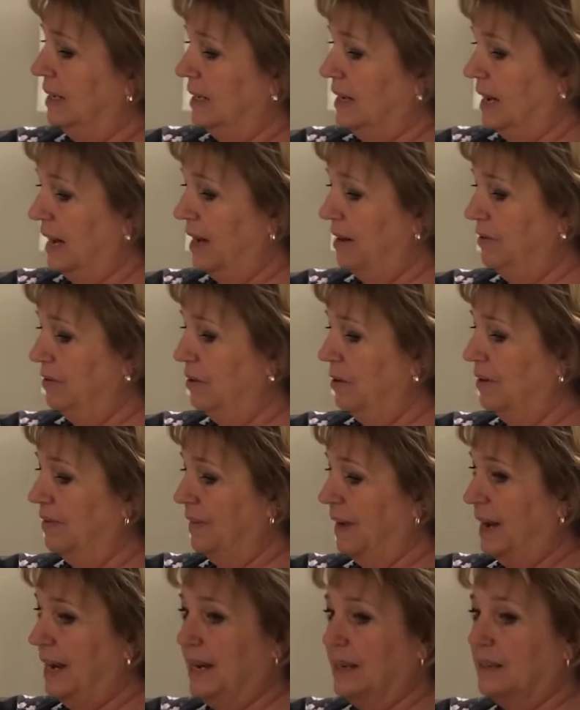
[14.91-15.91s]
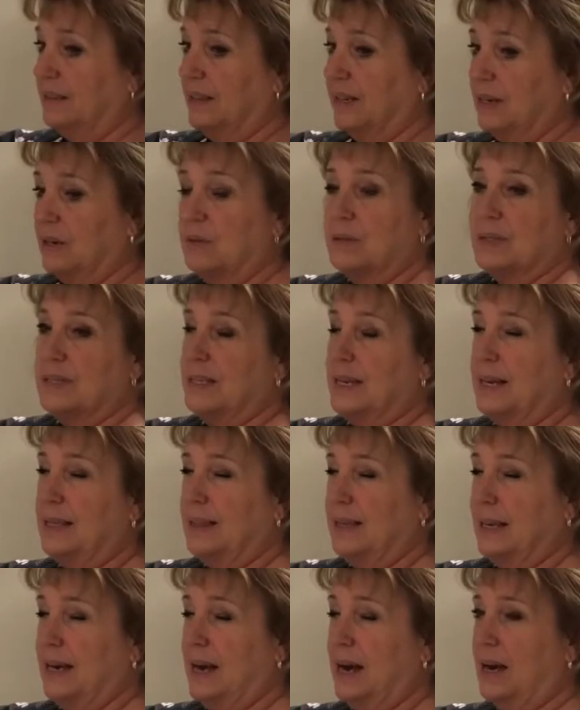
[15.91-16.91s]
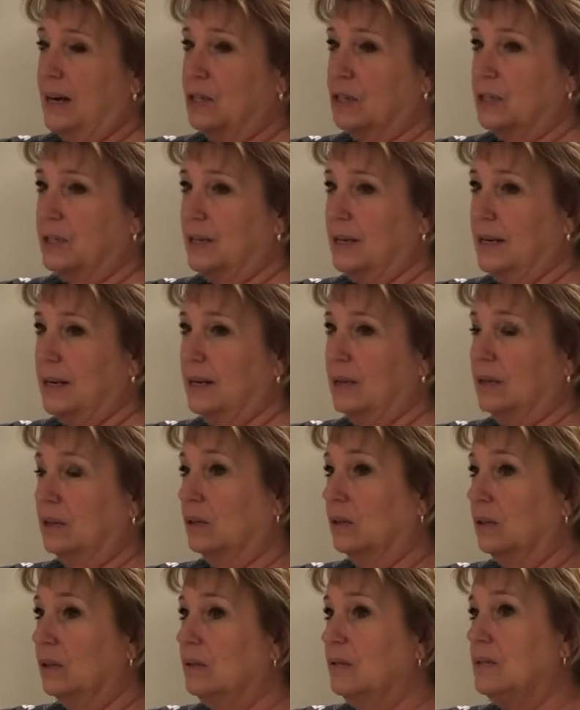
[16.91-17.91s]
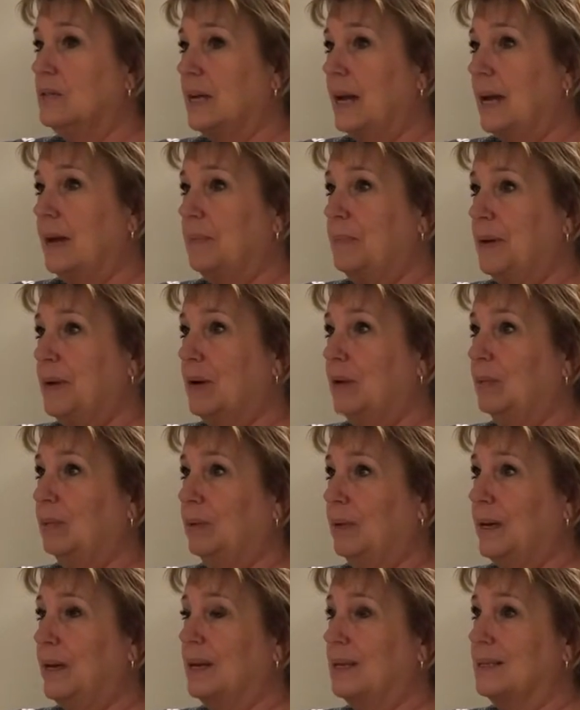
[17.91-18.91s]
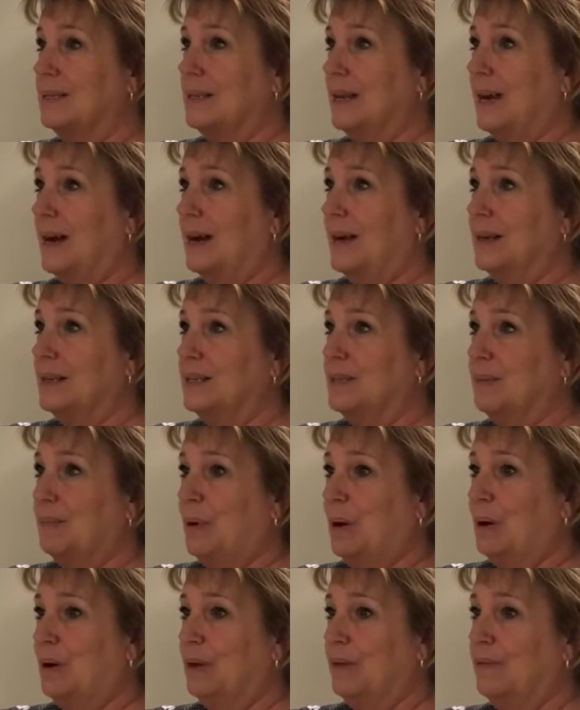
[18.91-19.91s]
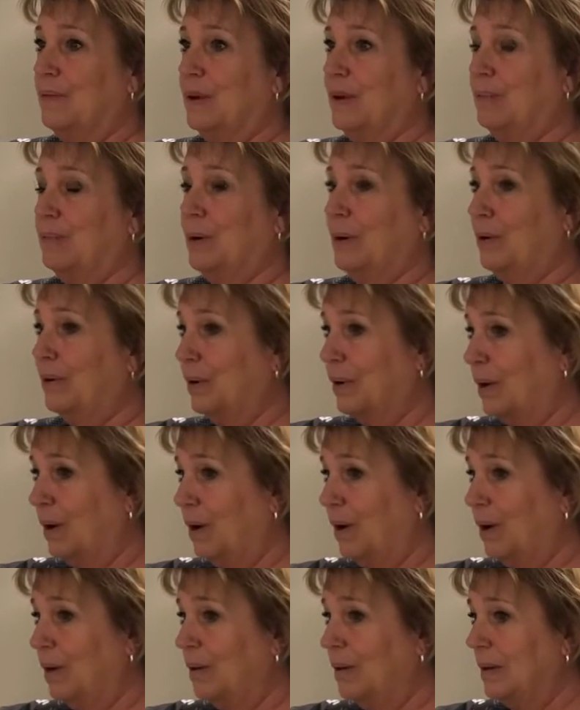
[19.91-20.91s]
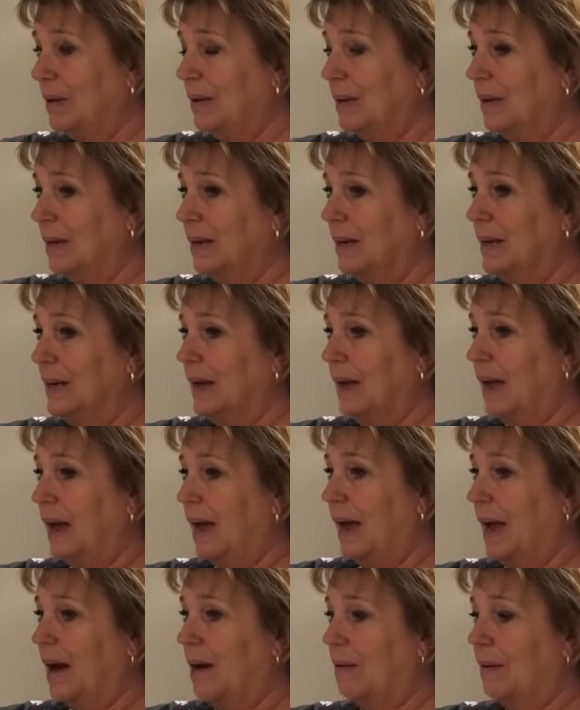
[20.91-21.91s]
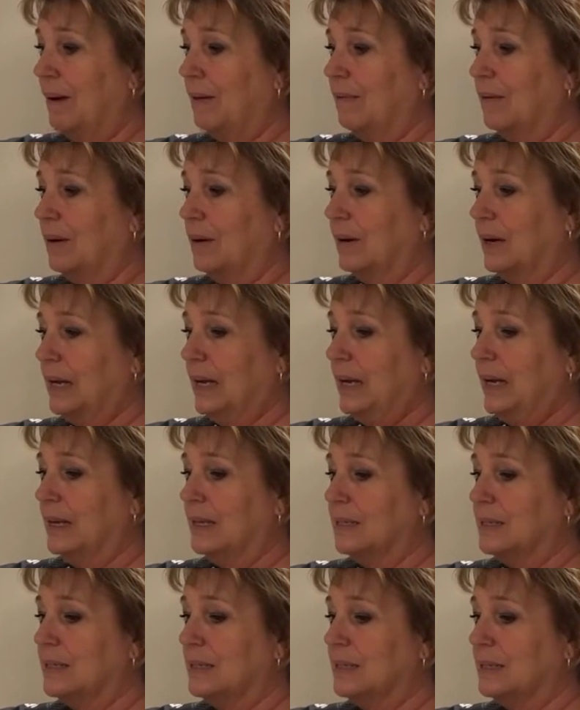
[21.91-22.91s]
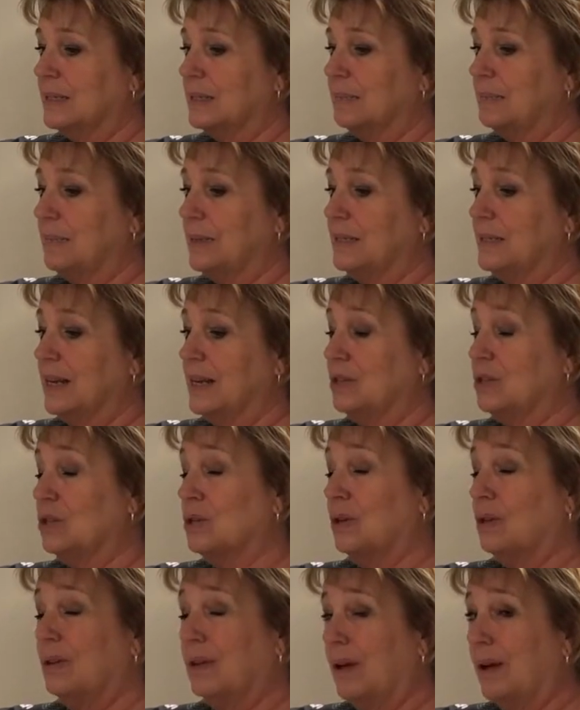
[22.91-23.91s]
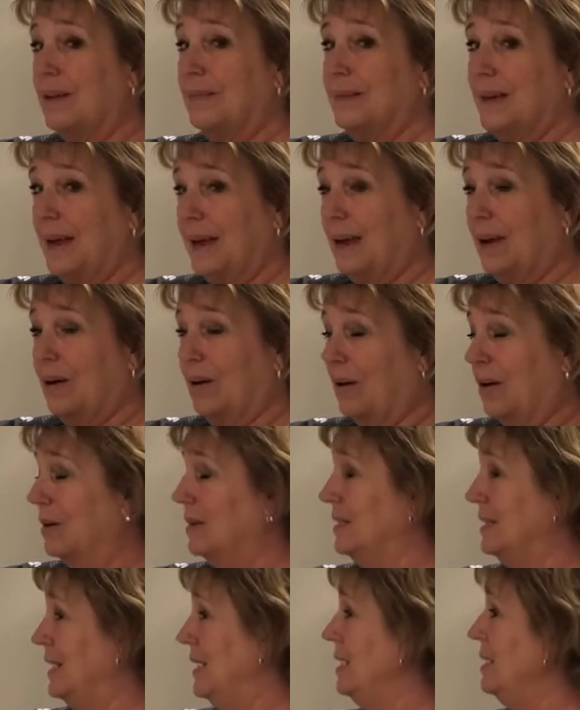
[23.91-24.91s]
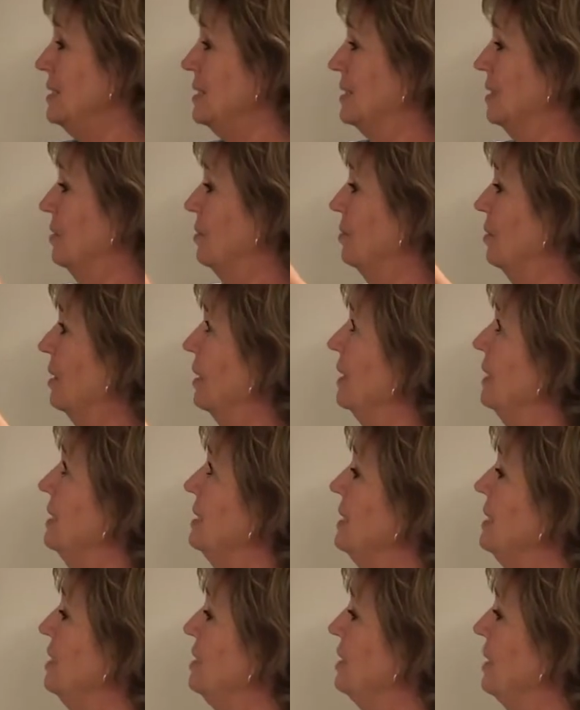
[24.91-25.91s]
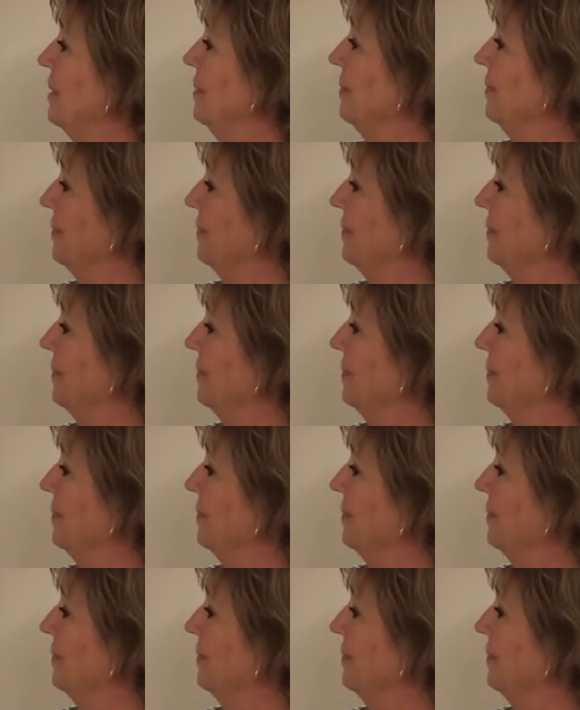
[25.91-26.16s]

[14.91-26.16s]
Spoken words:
I don't know of any clinical site that actually includes AP obliques as part of their protocol. However, it's potential on the ARRT, so we're going to teach it.